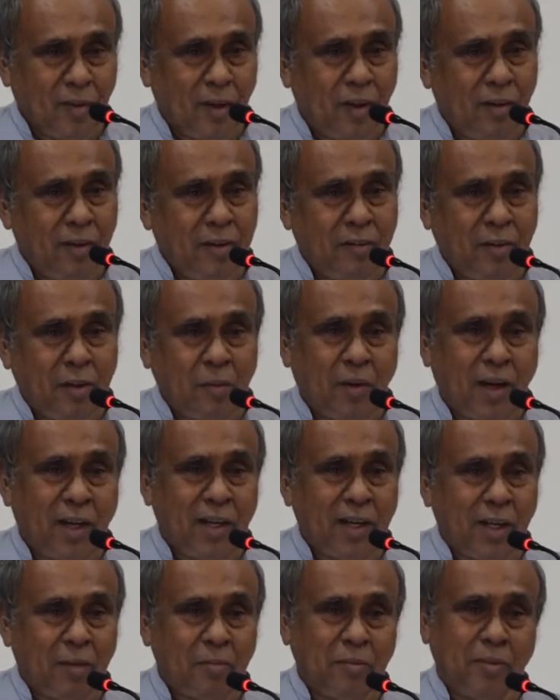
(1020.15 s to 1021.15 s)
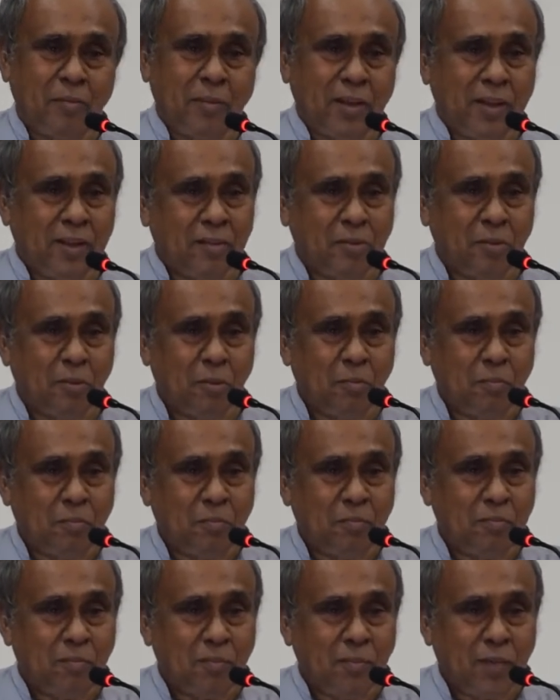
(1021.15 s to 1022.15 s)
or even Maragama, my home.
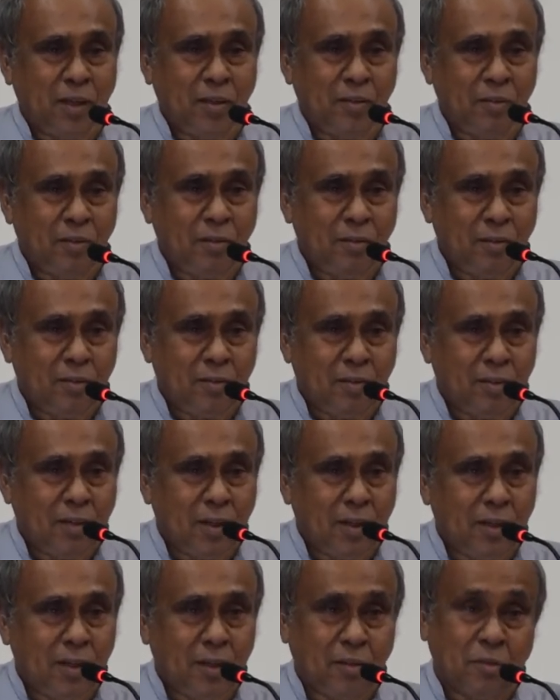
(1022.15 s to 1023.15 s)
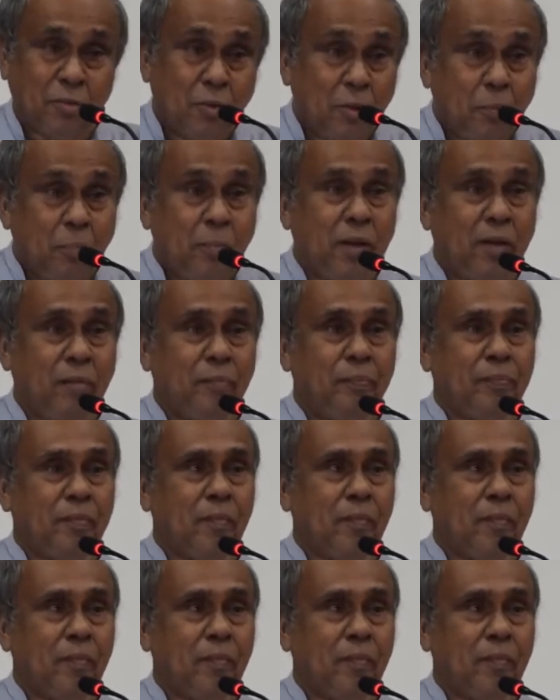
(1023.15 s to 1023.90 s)
I don't know. It could be.